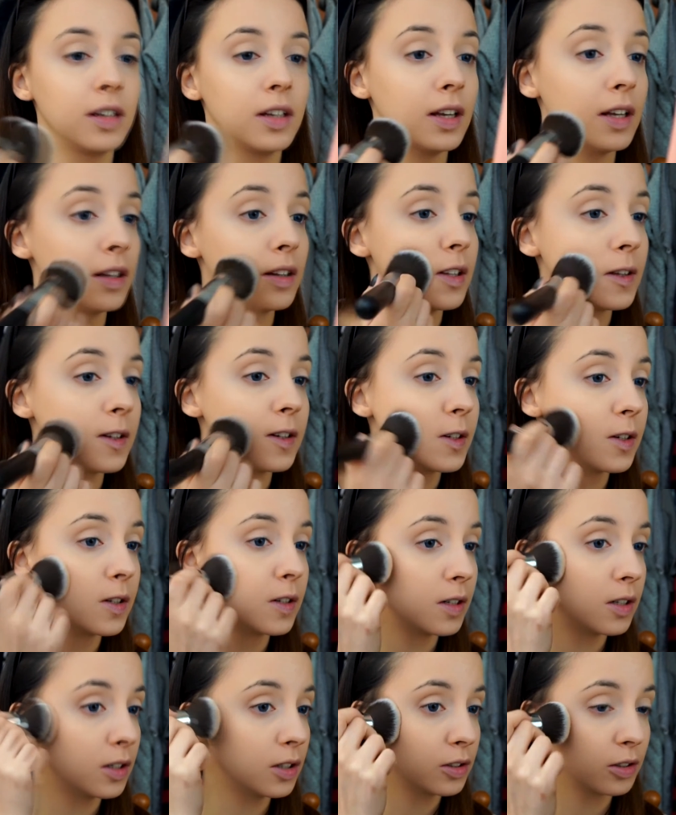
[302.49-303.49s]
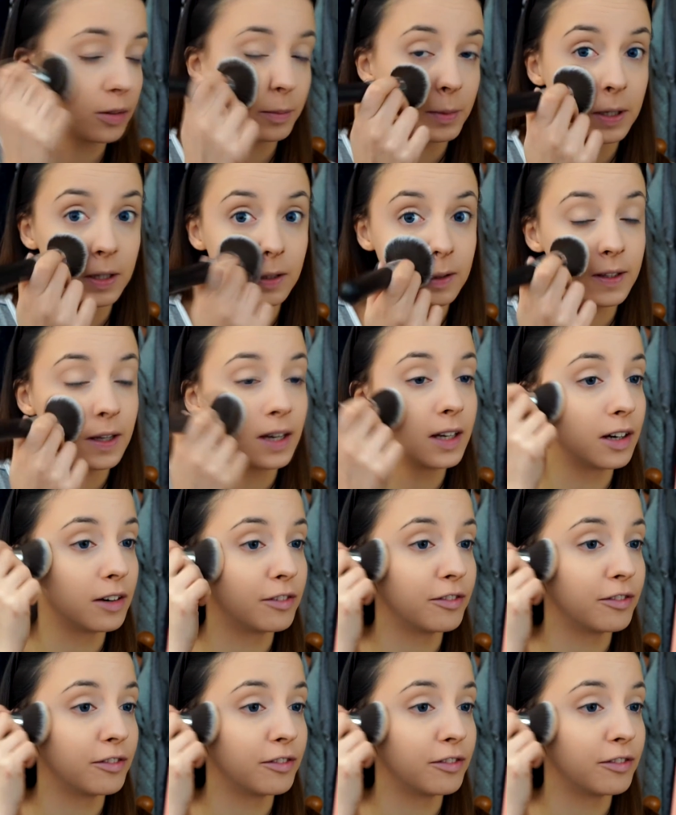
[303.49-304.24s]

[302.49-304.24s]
it onto my entire